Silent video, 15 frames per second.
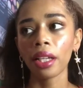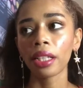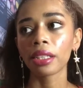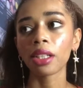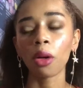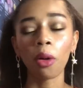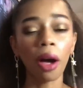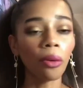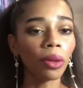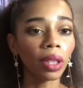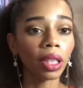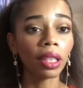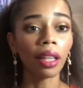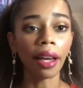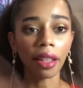So I
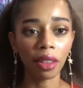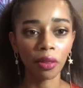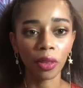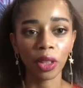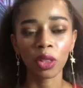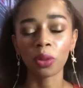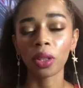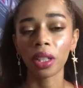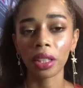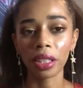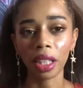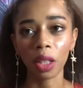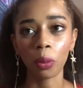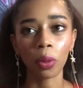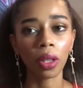really like the first one and the
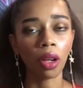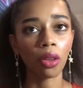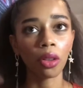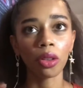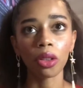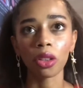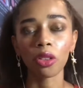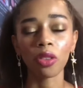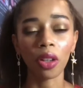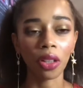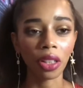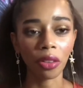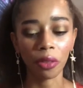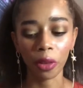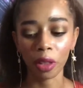second one, although they're very
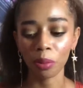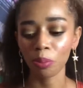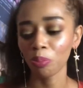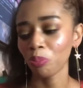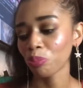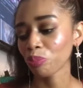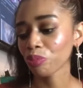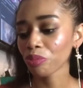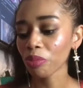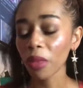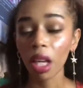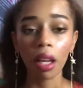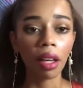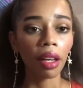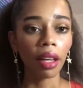different.
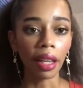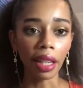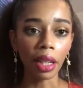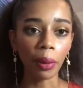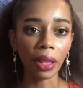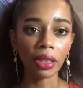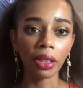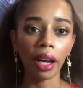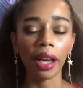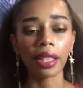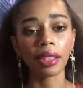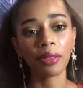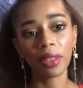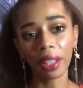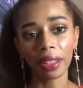Anyways, you
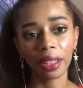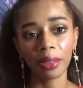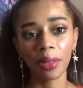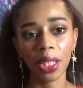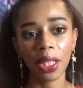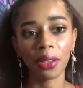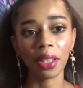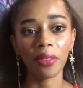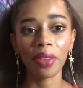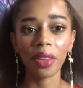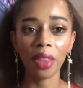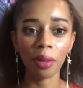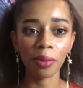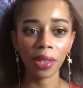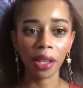guys, if you like this video, give it a
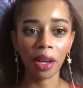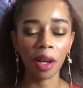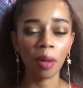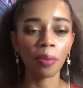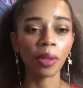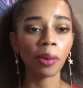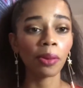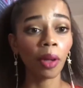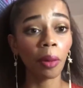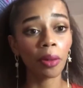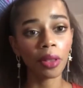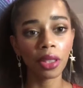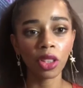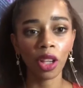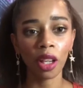thumbs up. Subscribe
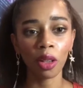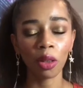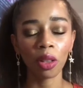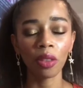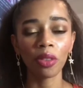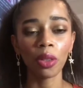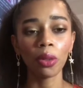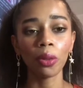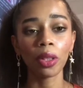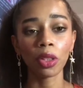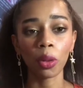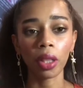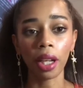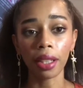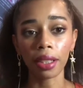to the channel if you
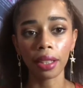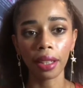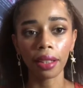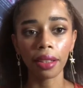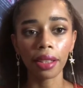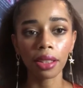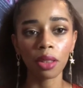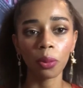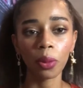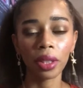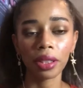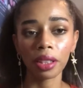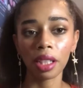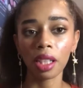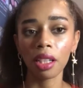enjoy content like this and want
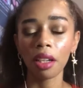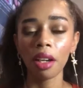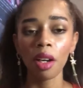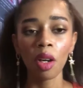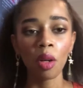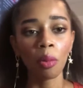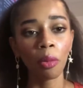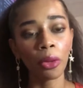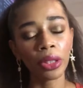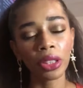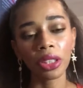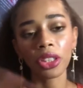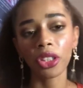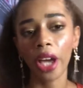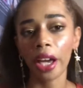to see more
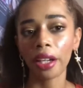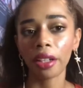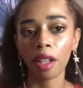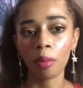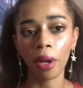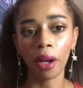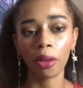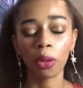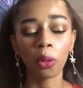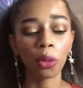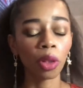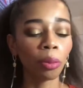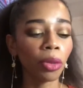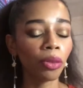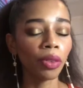just chatting about
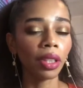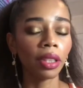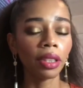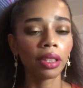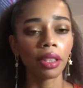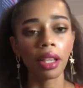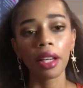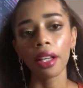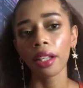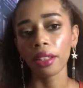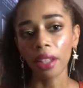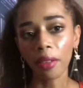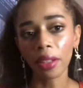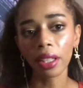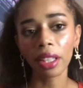horror movies.
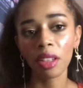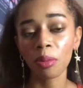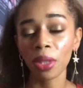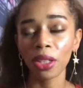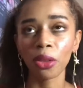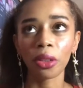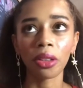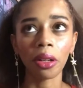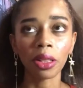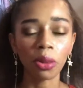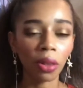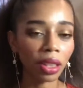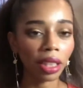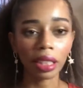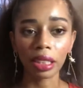Definitely leave me your thoughts
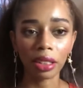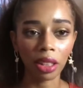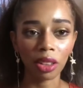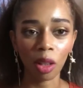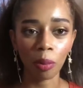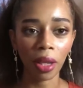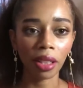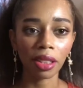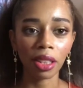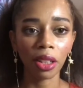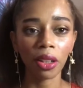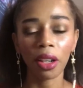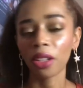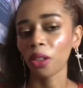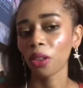on the Texas Chainsaw
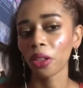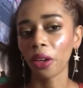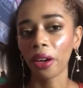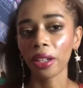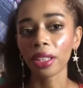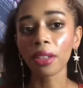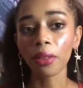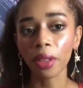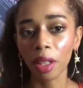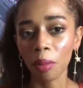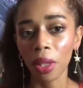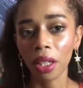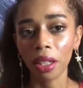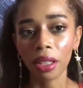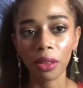Massacre. I know there are differing
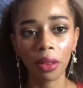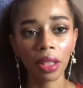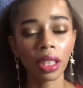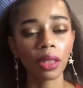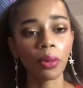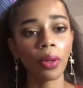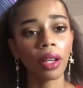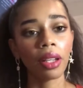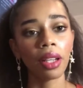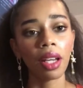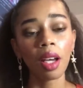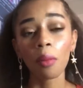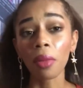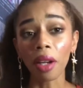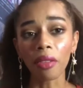opinions on this one,
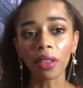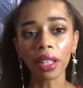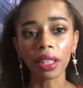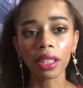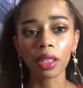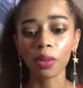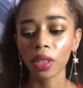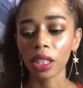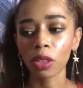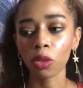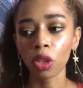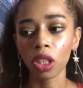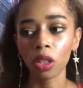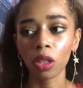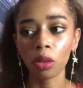but I feel like this one is
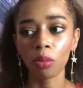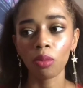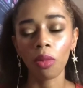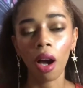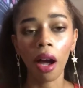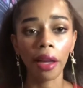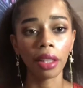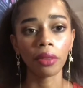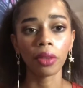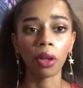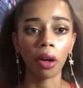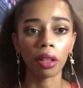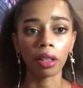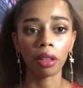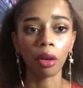really highly
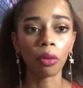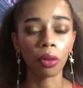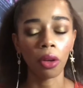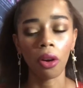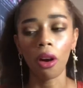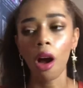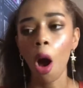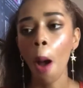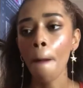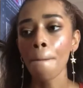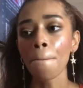regarded overall.